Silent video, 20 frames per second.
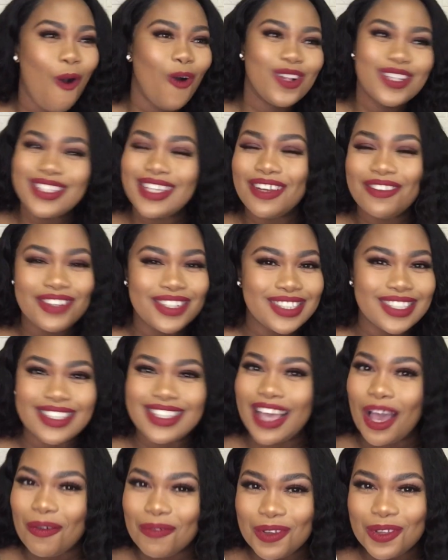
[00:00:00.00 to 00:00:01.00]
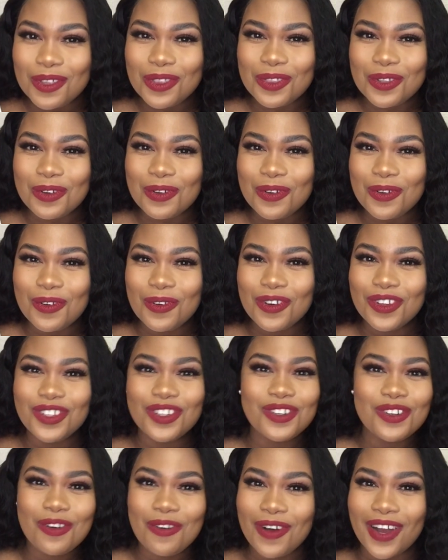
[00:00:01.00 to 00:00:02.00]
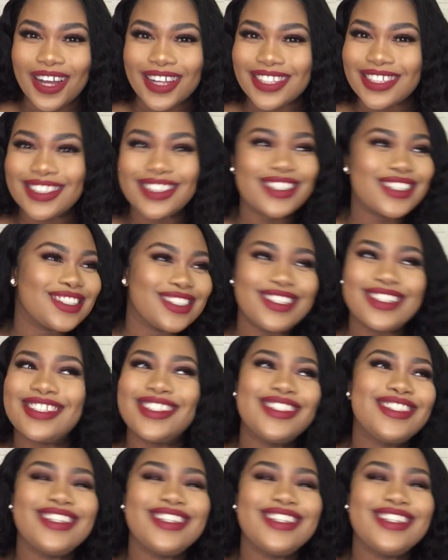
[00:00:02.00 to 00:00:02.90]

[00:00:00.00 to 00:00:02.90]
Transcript: Wholesale7 is coming through. You know what? Just